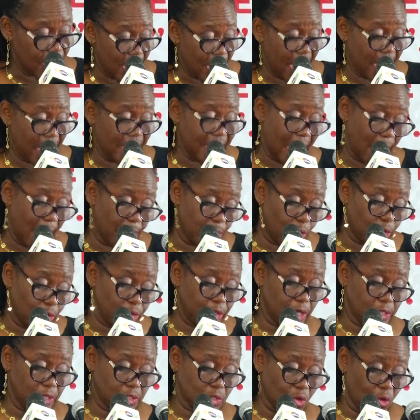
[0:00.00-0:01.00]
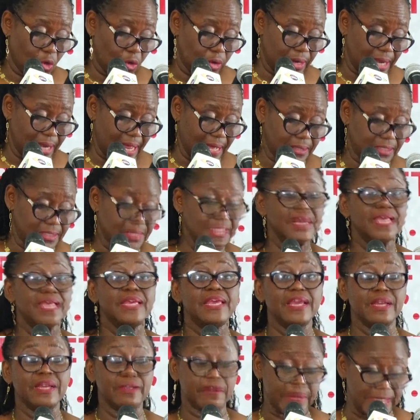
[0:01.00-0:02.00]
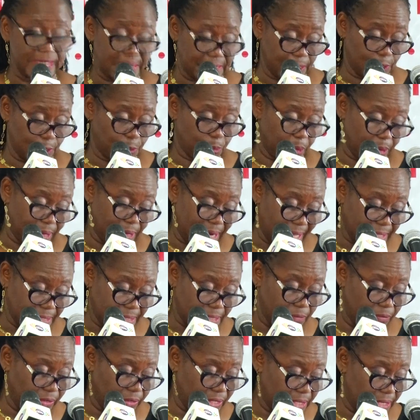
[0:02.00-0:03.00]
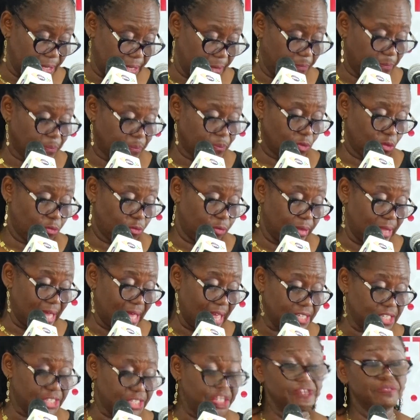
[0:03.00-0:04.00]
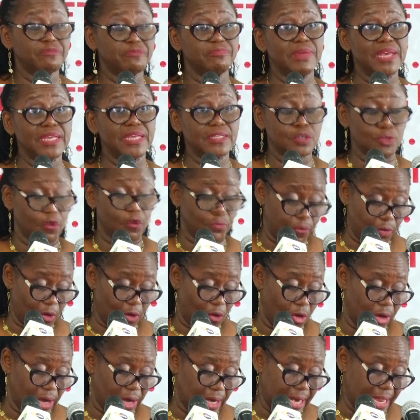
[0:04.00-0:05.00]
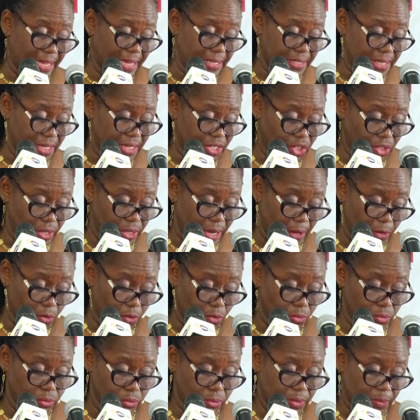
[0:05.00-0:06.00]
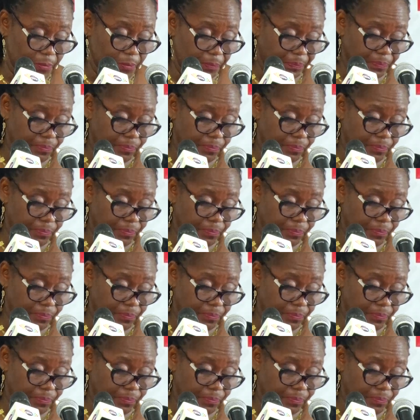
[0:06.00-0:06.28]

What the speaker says: and harmonious conduct increases productivity for the achievement of organizational goals.